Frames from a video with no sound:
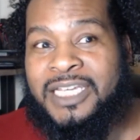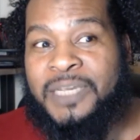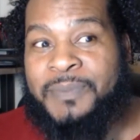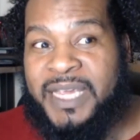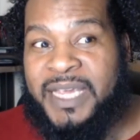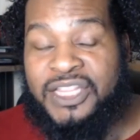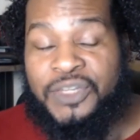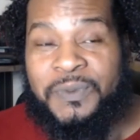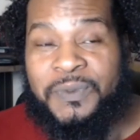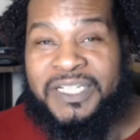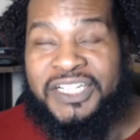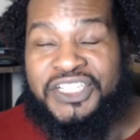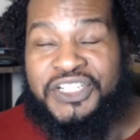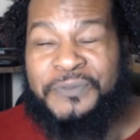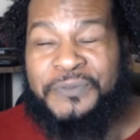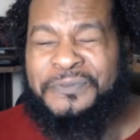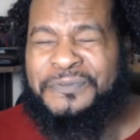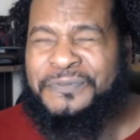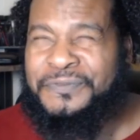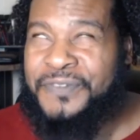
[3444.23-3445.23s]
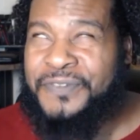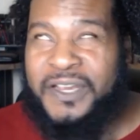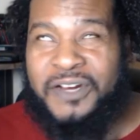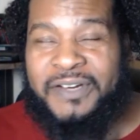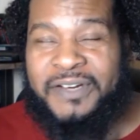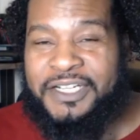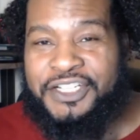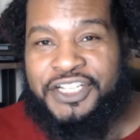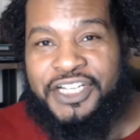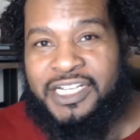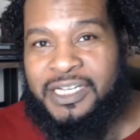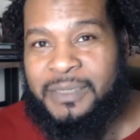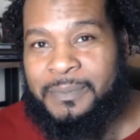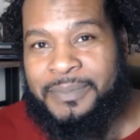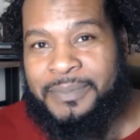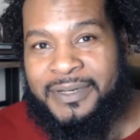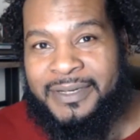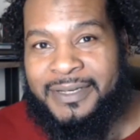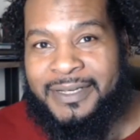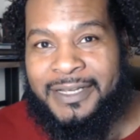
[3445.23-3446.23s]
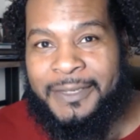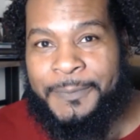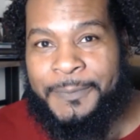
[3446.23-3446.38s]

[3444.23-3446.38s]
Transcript: You make the religion very cheap.